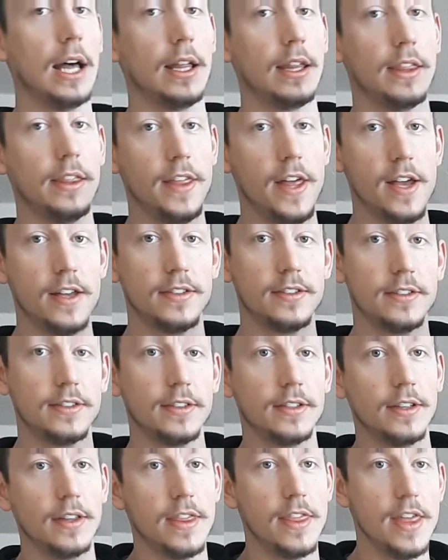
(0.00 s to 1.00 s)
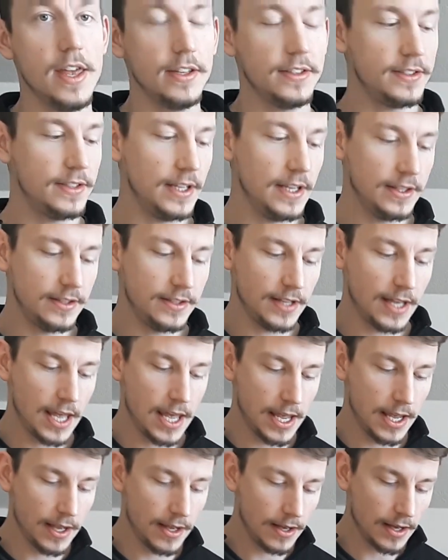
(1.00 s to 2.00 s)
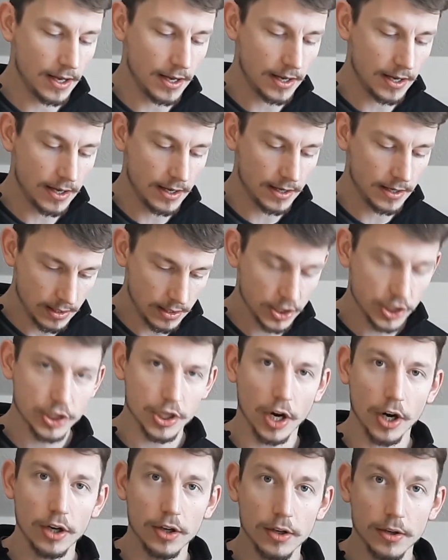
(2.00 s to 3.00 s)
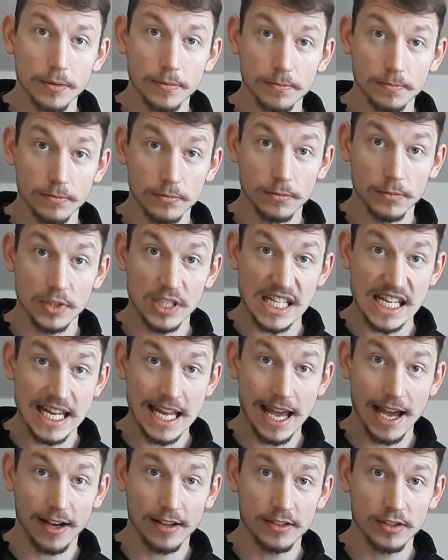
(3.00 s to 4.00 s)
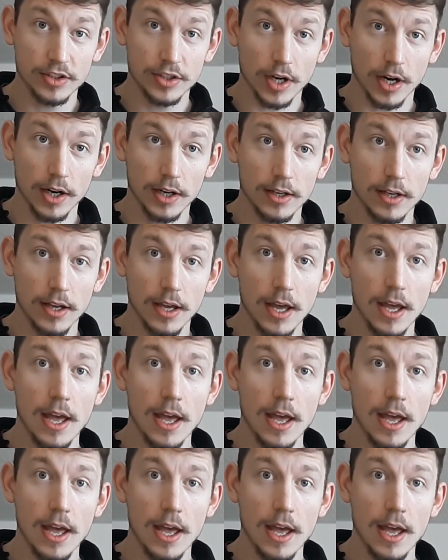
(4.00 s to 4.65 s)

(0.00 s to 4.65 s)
This is a Shark. DX Shark.